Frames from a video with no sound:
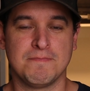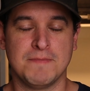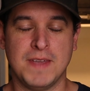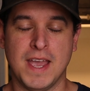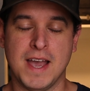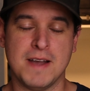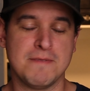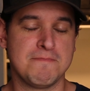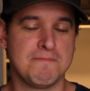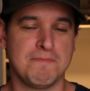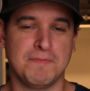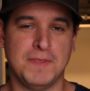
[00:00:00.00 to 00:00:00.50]

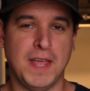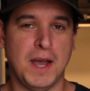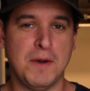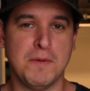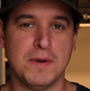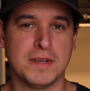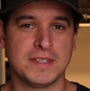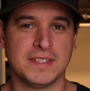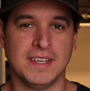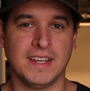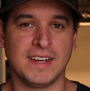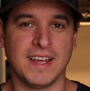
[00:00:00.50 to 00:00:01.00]
Yeah,
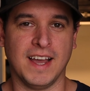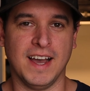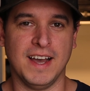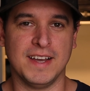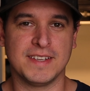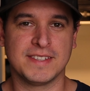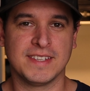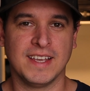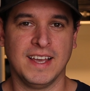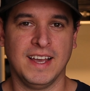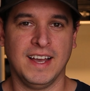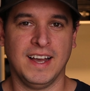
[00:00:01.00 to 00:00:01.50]
that was it
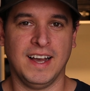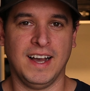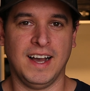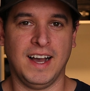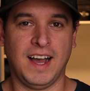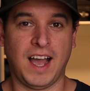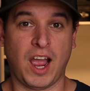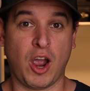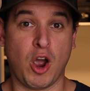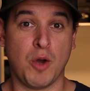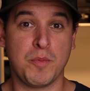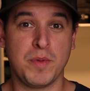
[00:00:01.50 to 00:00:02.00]
guys.
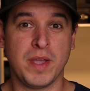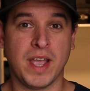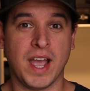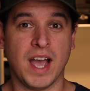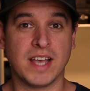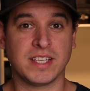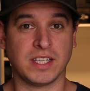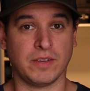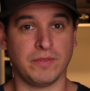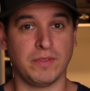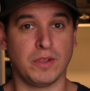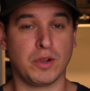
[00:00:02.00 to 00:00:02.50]
Uh, I hope you
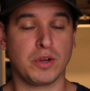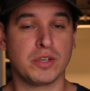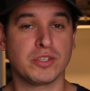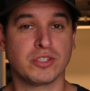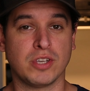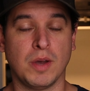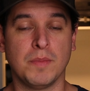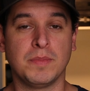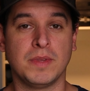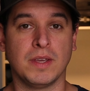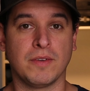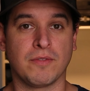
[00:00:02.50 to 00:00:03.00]
guys have
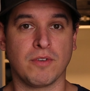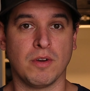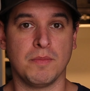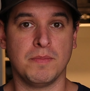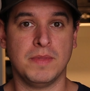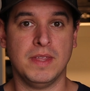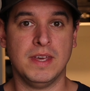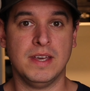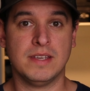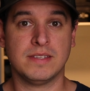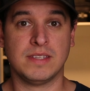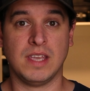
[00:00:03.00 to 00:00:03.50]
learned something
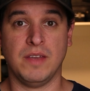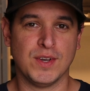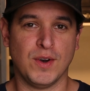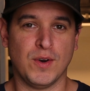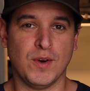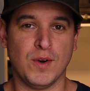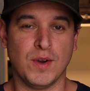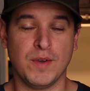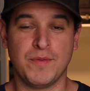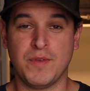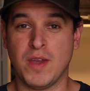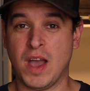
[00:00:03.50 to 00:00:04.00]
from this.
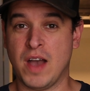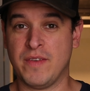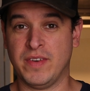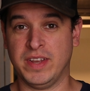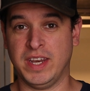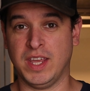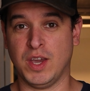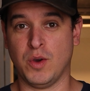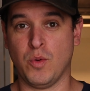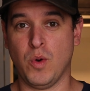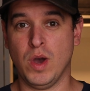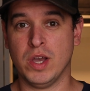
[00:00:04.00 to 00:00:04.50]
So if you have
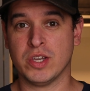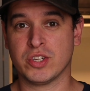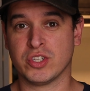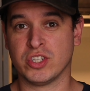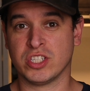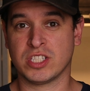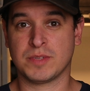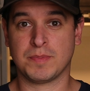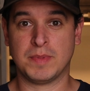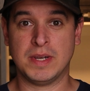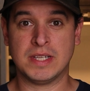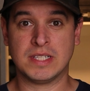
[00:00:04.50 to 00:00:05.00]
any
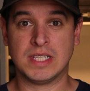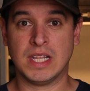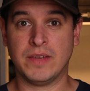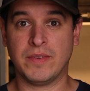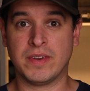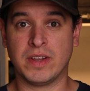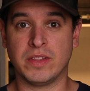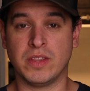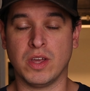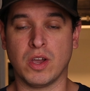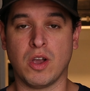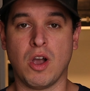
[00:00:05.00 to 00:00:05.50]
questions, please
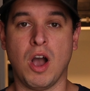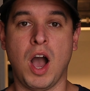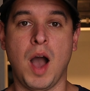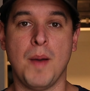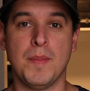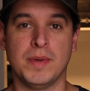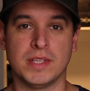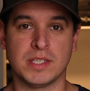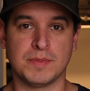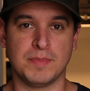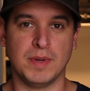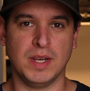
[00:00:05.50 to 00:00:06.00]
leave it in the
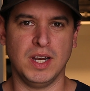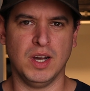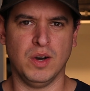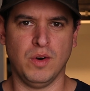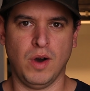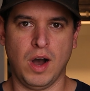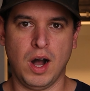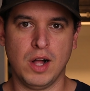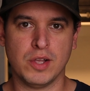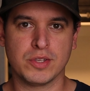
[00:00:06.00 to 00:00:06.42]
comments below.